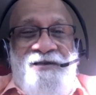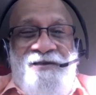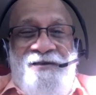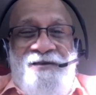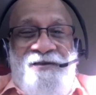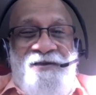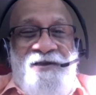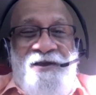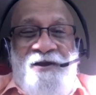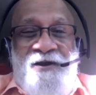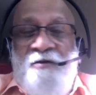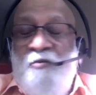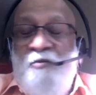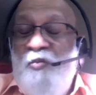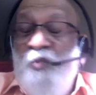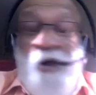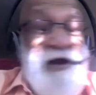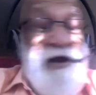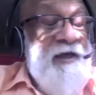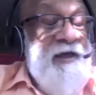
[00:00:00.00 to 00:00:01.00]
you know,
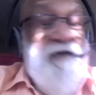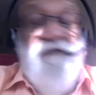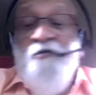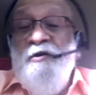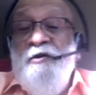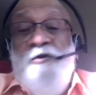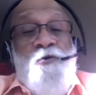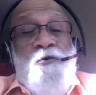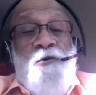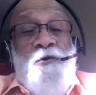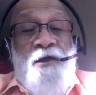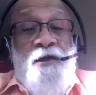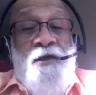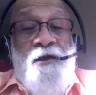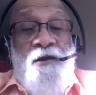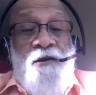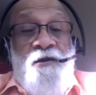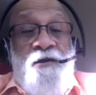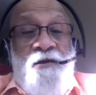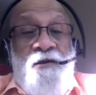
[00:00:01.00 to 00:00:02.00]
whatever you
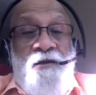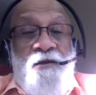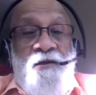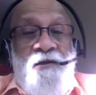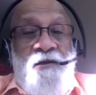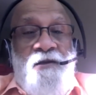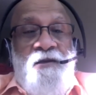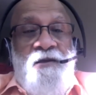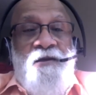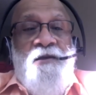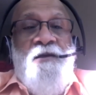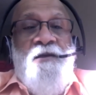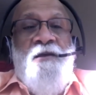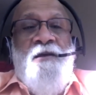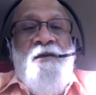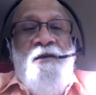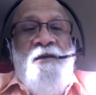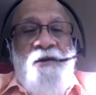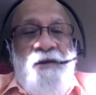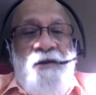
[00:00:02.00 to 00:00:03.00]
read,
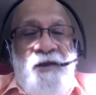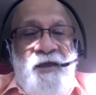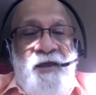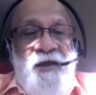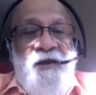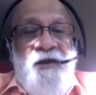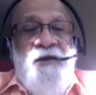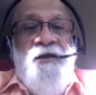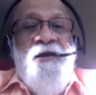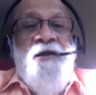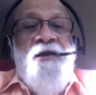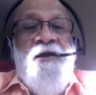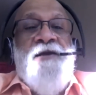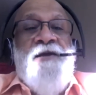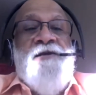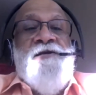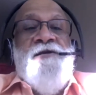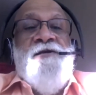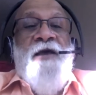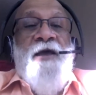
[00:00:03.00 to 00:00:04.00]
read
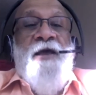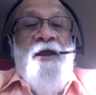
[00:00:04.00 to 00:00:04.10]
it